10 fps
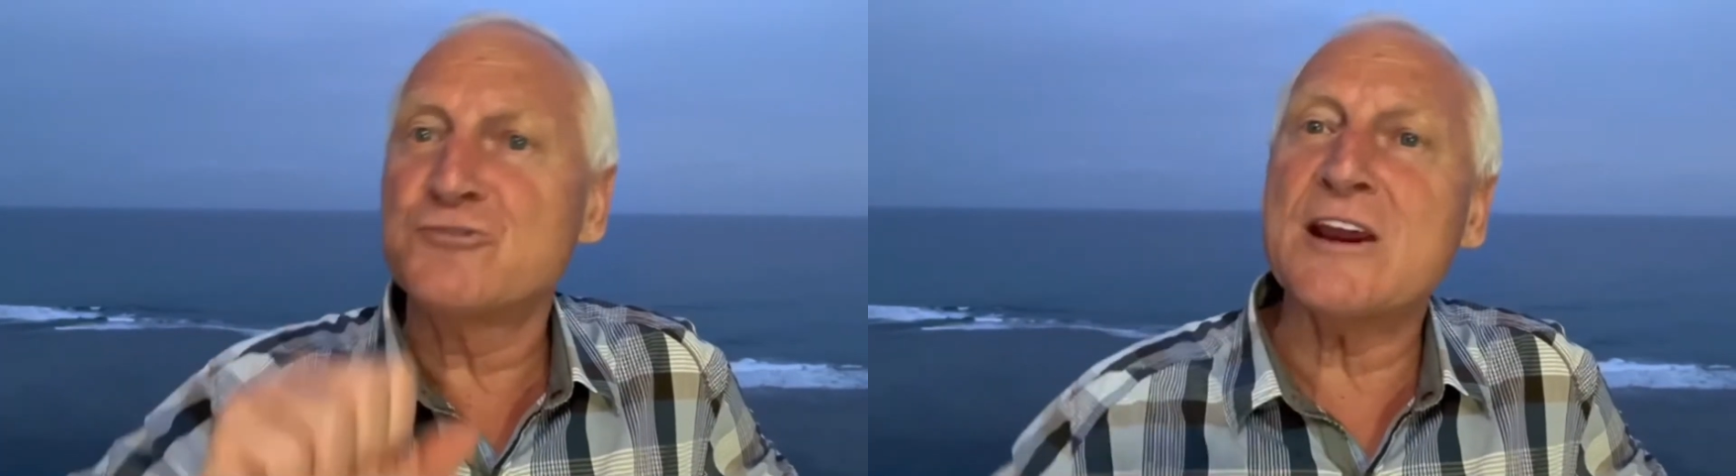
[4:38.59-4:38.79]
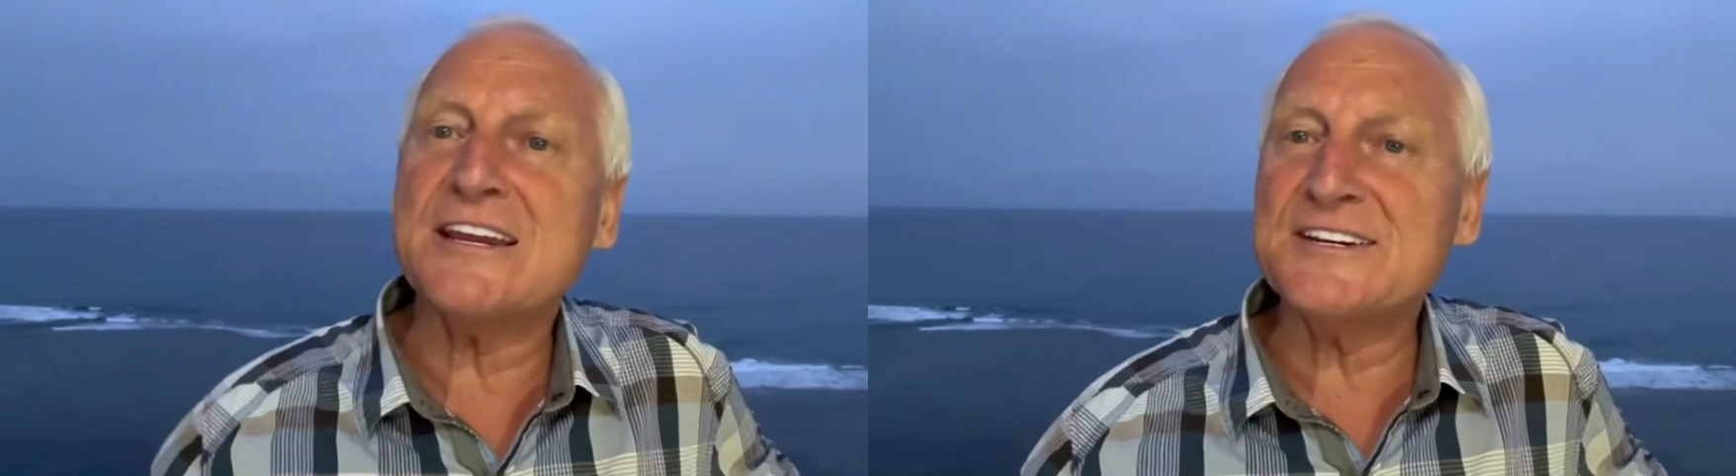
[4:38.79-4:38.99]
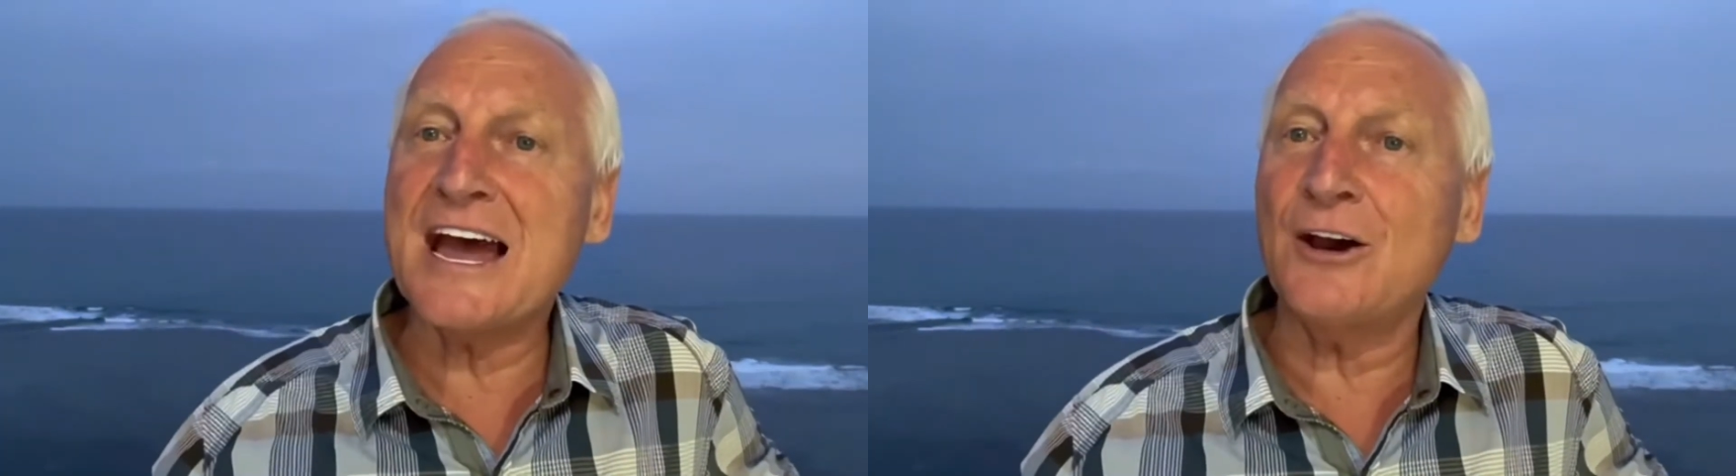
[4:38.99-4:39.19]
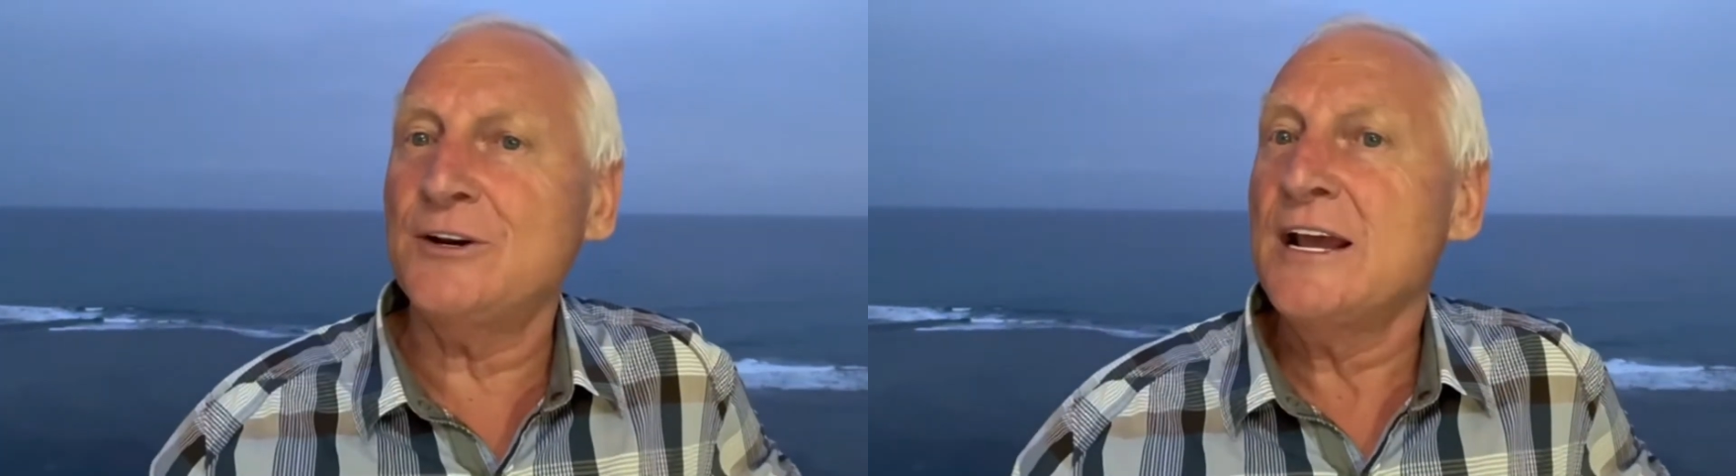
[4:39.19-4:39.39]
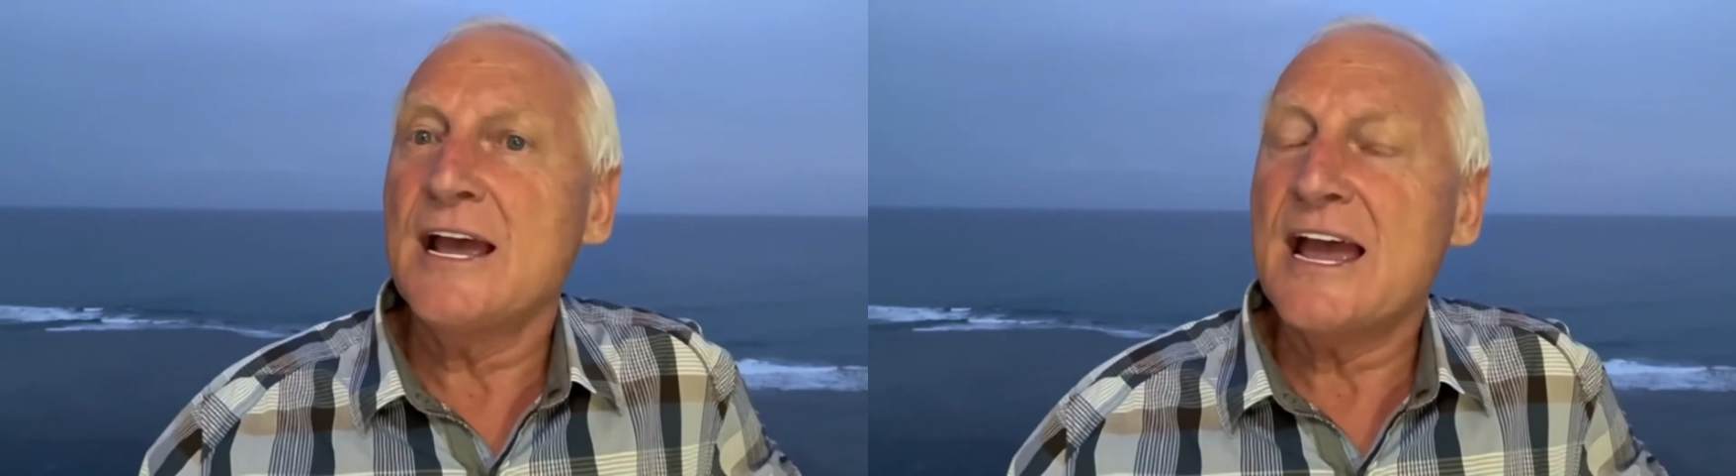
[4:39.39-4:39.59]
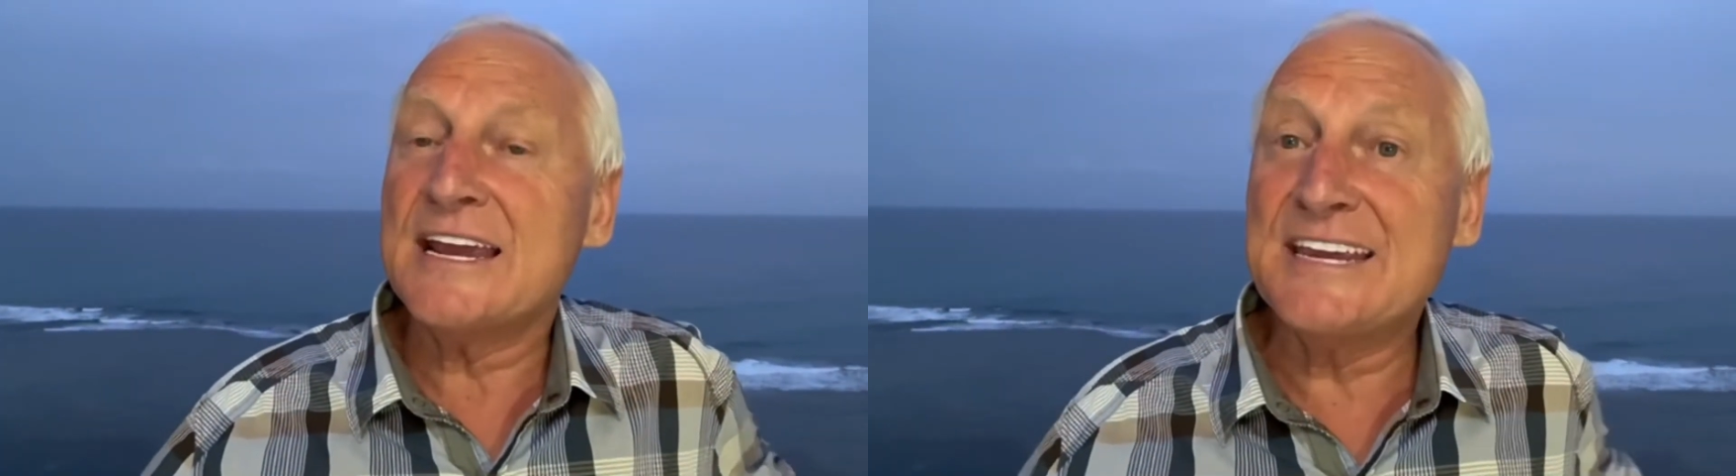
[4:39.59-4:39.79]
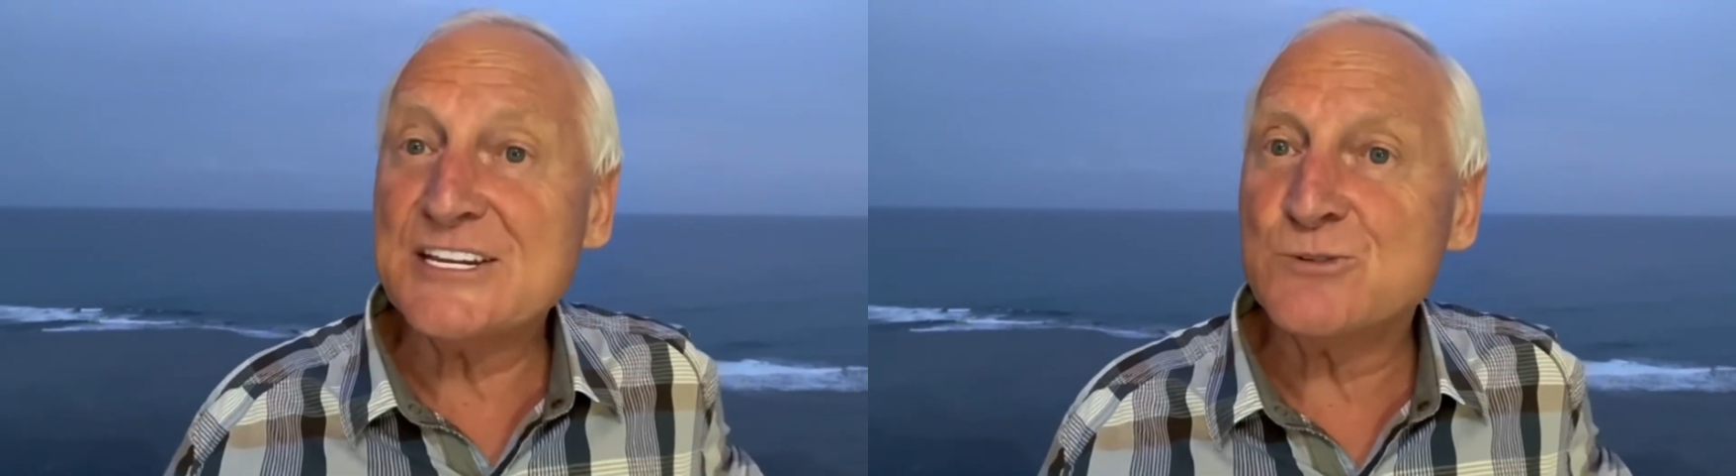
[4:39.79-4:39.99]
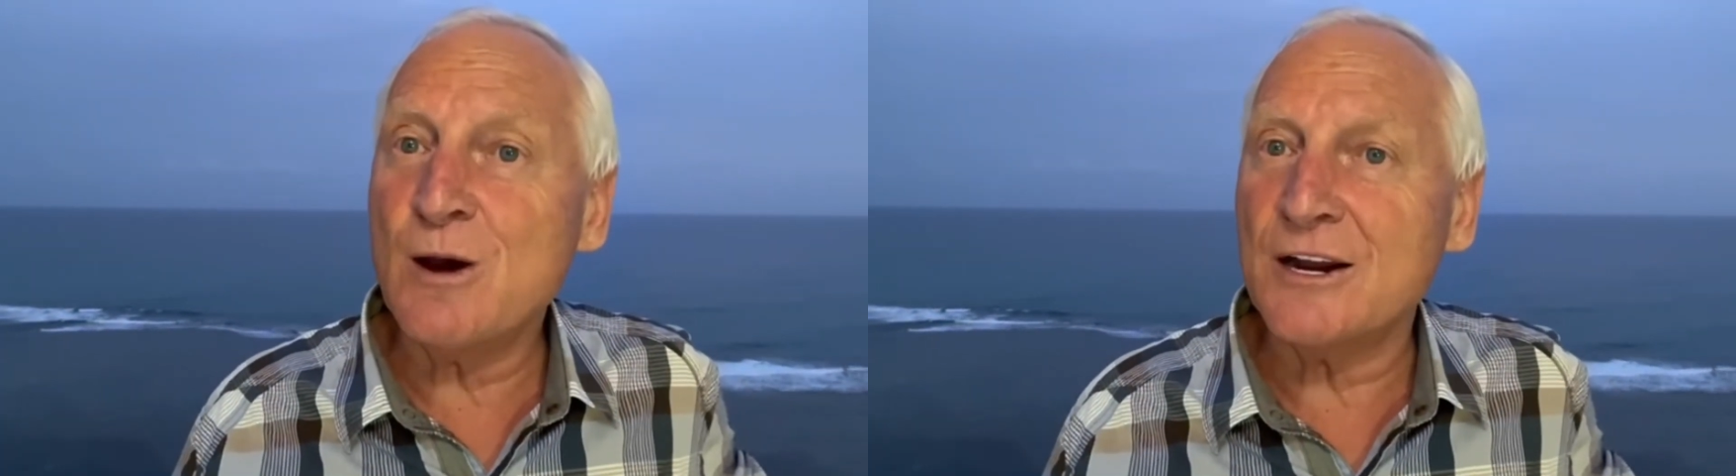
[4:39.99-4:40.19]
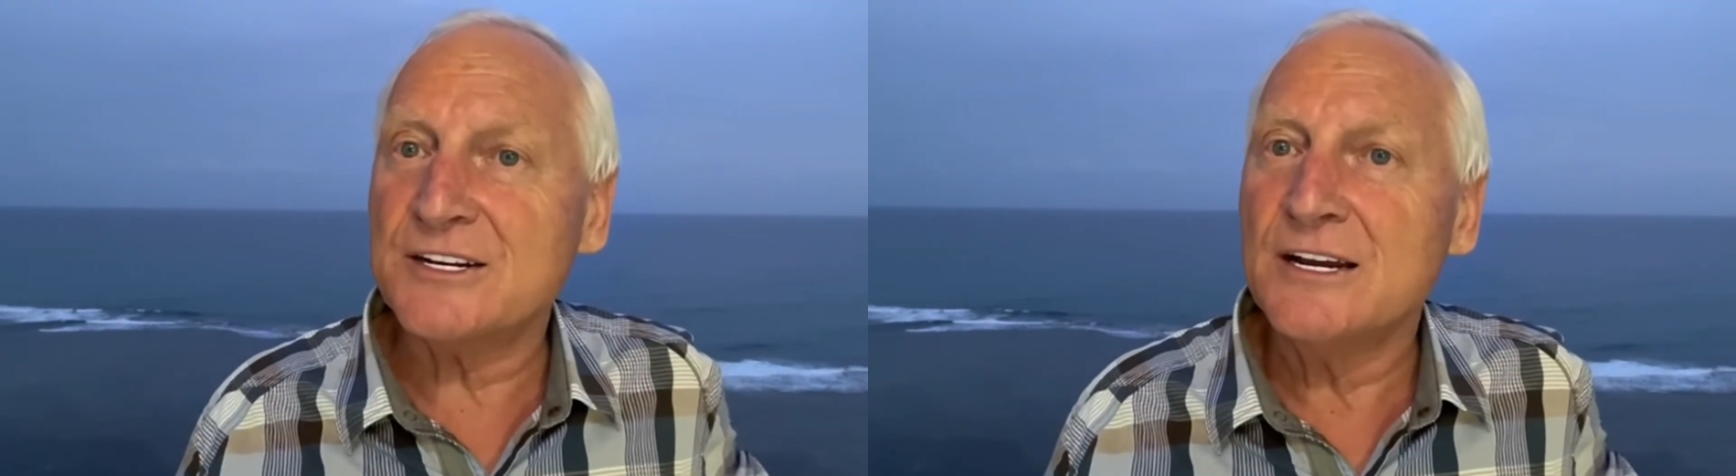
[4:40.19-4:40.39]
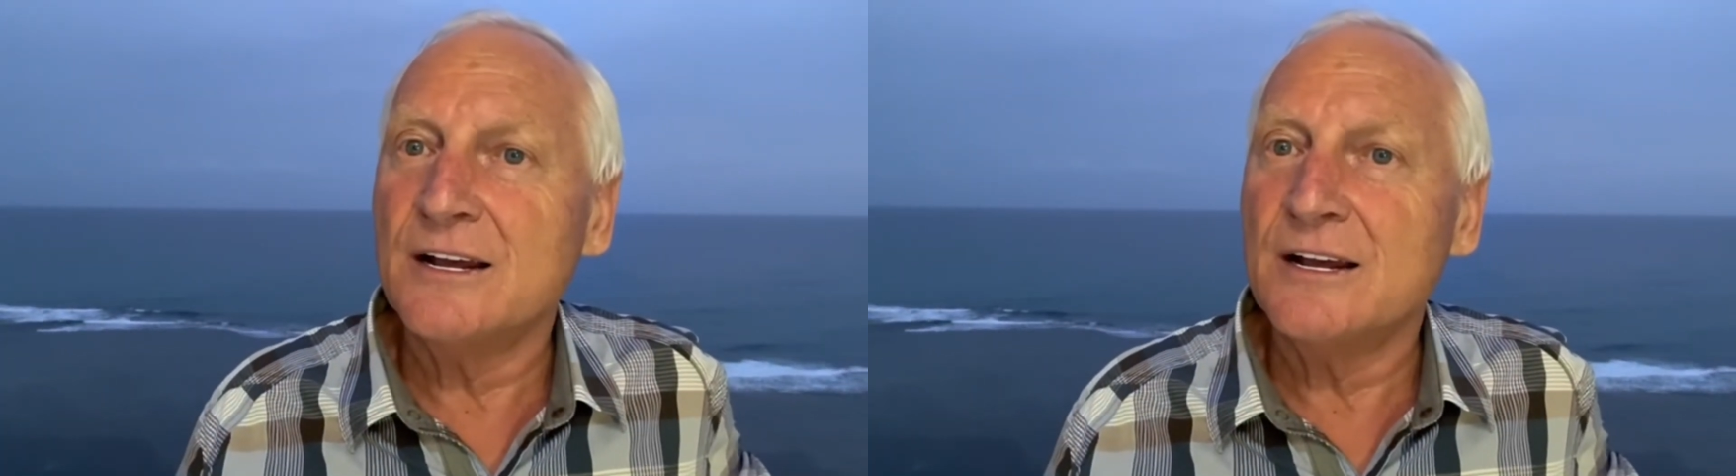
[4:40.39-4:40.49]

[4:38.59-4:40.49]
drink it down, and guess what?